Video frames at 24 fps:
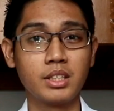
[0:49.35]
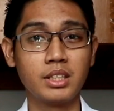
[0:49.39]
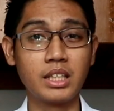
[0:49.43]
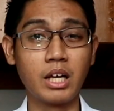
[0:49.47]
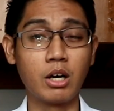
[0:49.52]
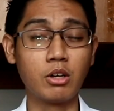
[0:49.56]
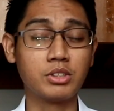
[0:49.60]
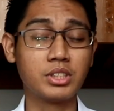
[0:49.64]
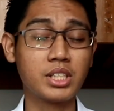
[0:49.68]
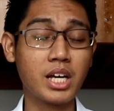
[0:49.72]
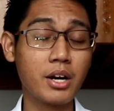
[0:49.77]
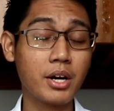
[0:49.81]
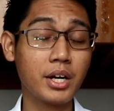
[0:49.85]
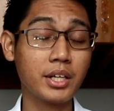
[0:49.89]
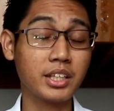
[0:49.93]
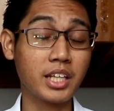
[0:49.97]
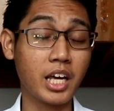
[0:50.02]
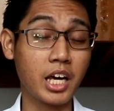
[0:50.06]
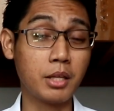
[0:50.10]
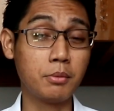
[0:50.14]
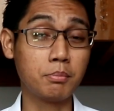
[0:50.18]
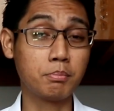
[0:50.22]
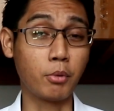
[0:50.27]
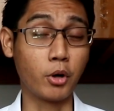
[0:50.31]
Now Zara
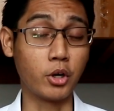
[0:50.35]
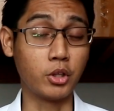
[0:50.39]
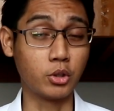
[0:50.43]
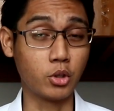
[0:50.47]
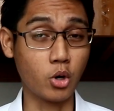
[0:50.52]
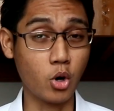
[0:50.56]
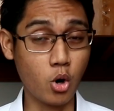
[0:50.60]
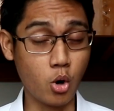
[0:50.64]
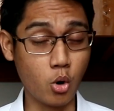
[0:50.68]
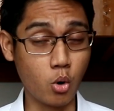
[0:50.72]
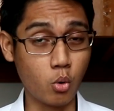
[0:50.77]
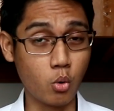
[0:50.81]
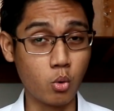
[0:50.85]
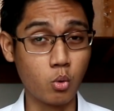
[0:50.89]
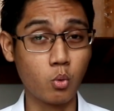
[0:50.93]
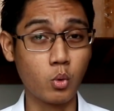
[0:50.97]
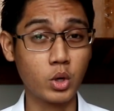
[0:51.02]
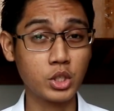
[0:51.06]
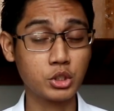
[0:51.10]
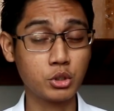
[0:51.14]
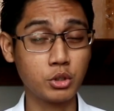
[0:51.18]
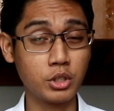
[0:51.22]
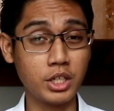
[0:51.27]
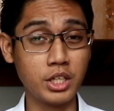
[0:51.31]
9.0
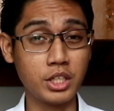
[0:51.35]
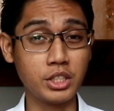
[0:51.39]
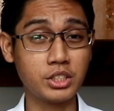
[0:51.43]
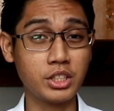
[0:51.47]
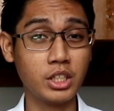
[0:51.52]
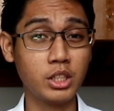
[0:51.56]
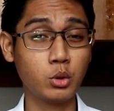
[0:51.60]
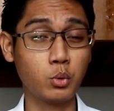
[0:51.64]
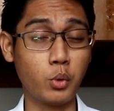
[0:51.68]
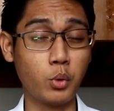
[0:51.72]
was released in